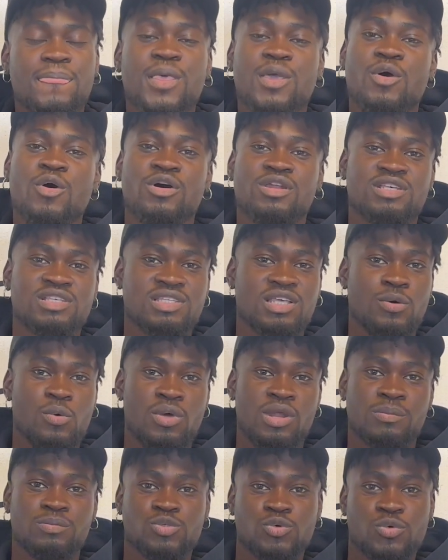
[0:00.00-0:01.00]
they
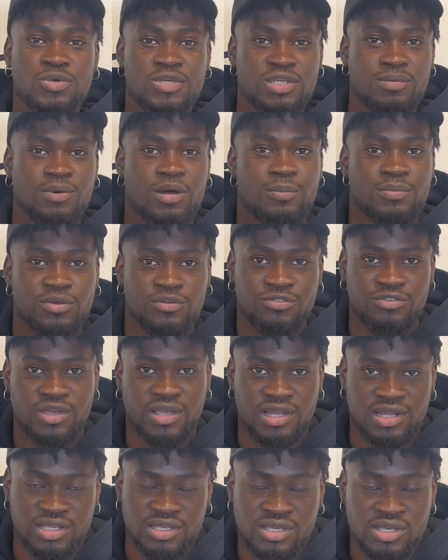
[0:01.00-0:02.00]
understand what I'm talking about
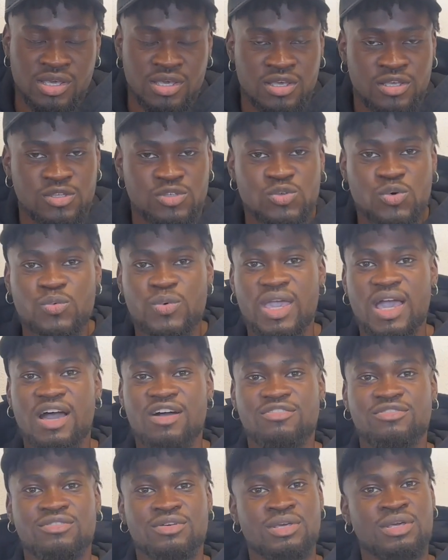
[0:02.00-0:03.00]
perfectly. So we
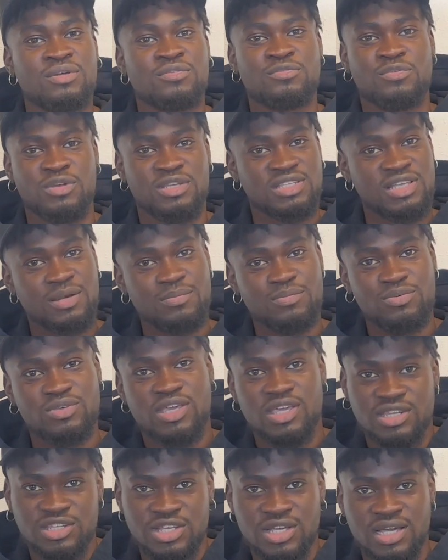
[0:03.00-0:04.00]
have, for
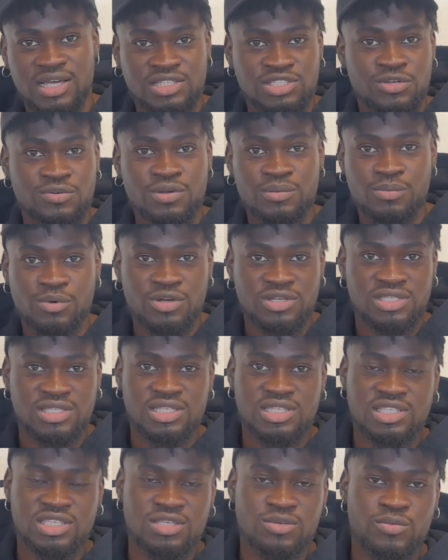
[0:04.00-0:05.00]
example, here in Yekaterinburg
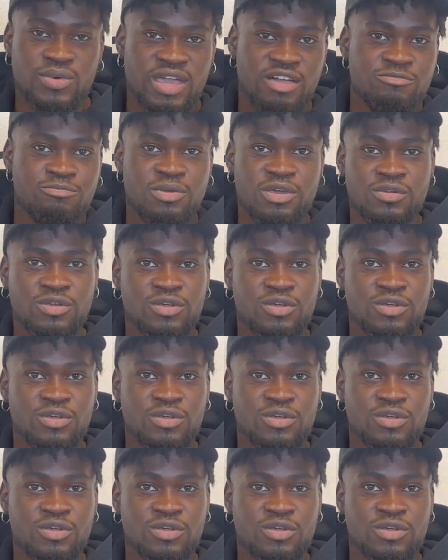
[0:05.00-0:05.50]
city, we have